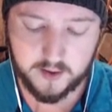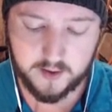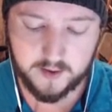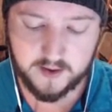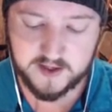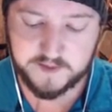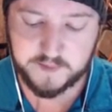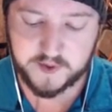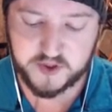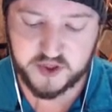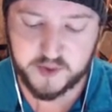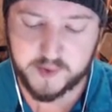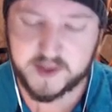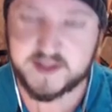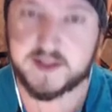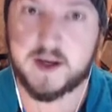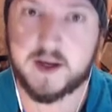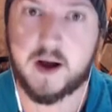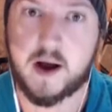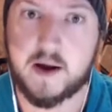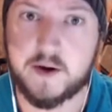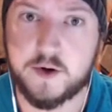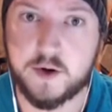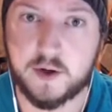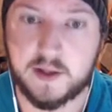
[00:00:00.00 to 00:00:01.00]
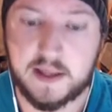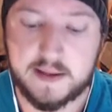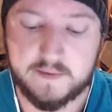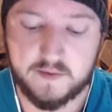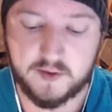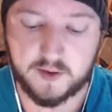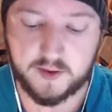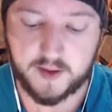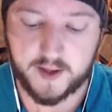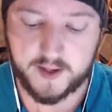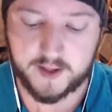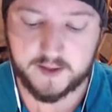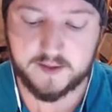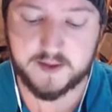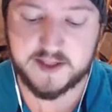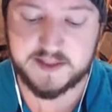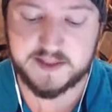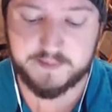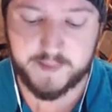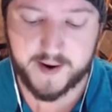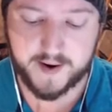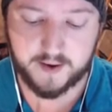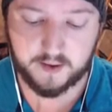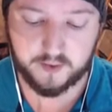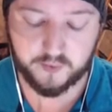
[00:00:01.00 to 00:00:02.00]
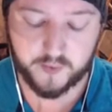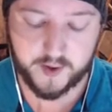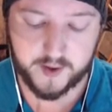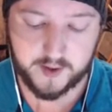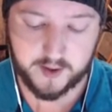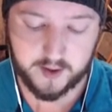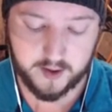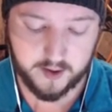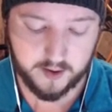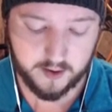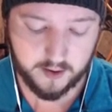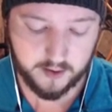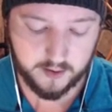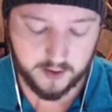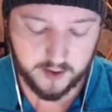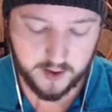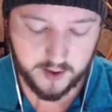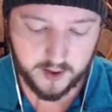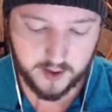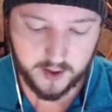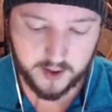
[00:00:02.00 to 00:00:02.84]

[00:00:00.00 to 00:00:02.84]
Especially when it's under-leveled, like in this battle right here.